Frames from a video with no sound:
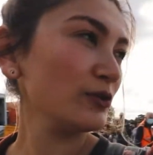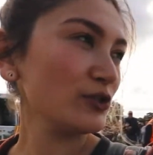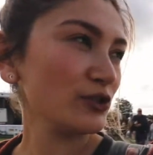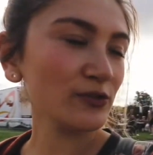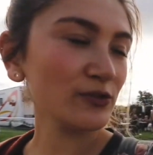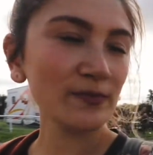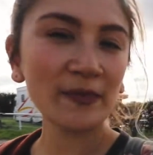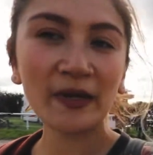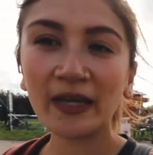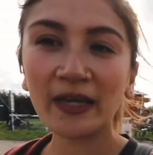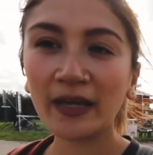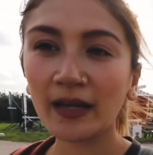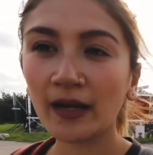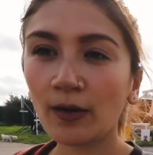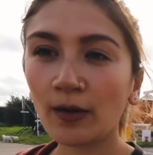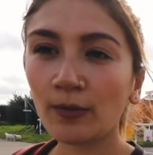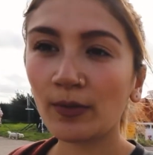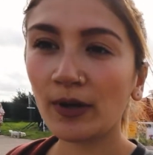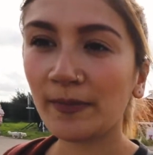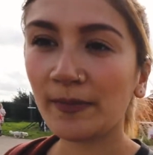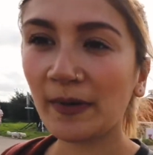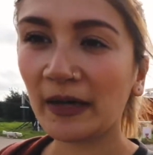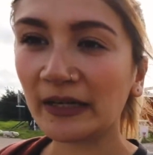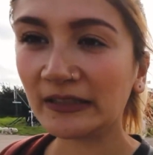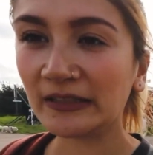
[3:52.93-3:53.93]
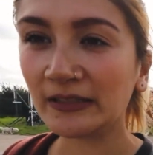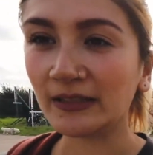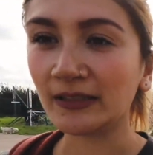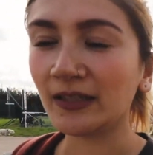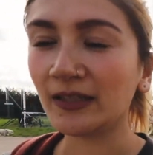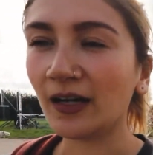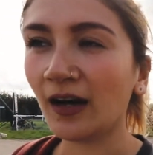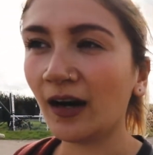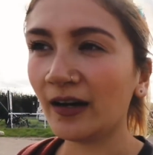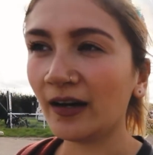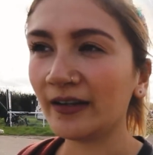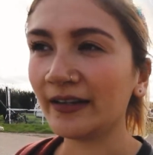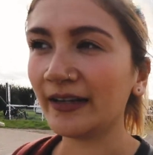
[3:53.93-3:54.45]
we're just making our way back to the
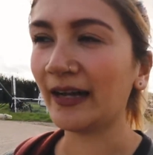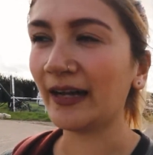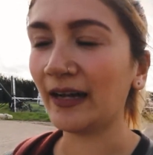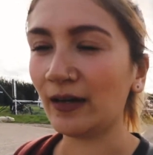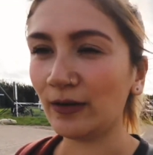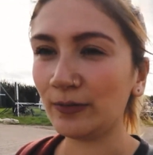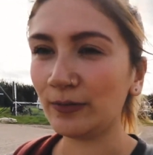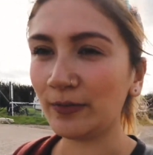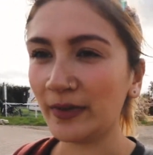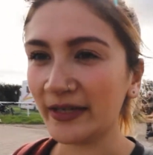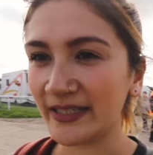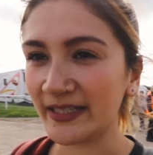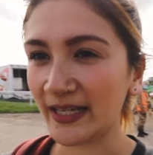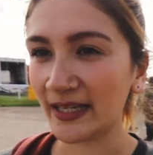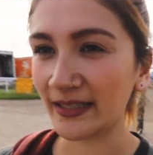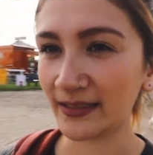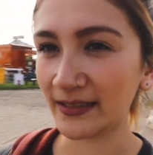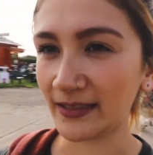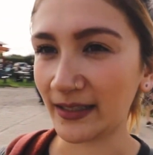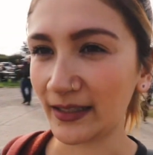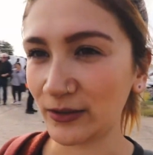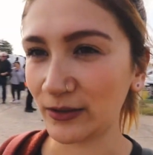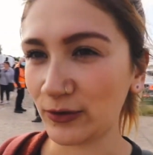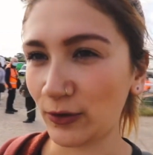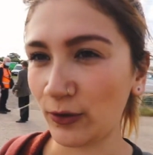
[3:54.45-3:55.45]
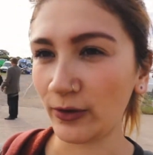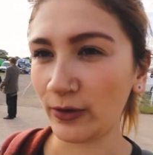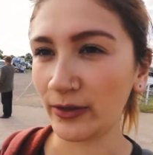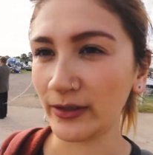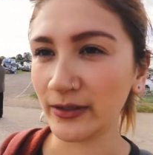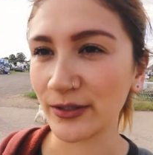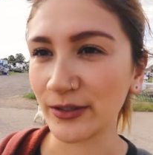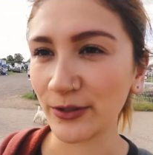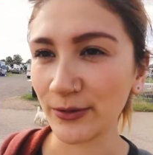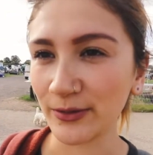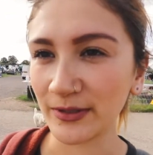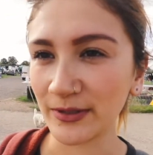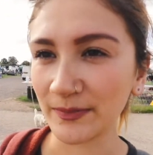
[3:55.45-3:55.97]
car now. My dad's like
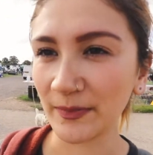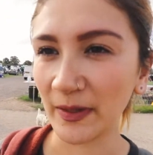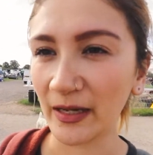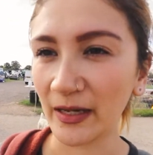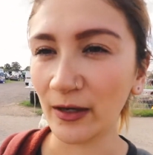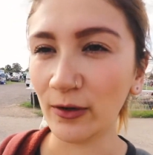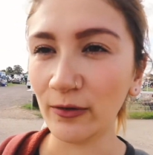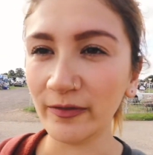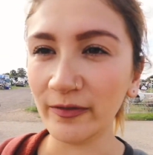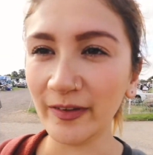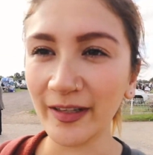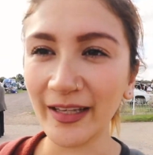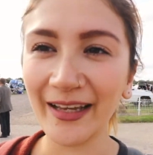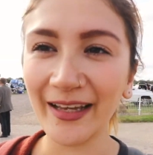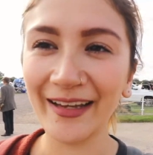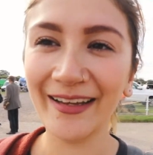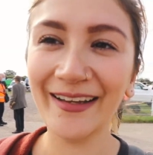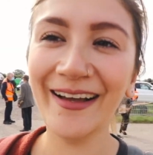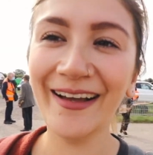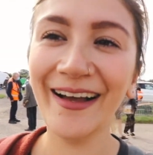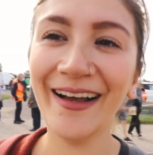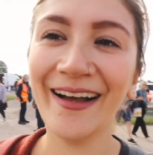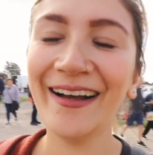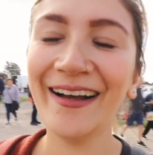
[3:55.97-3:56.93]
talking to his mate over there.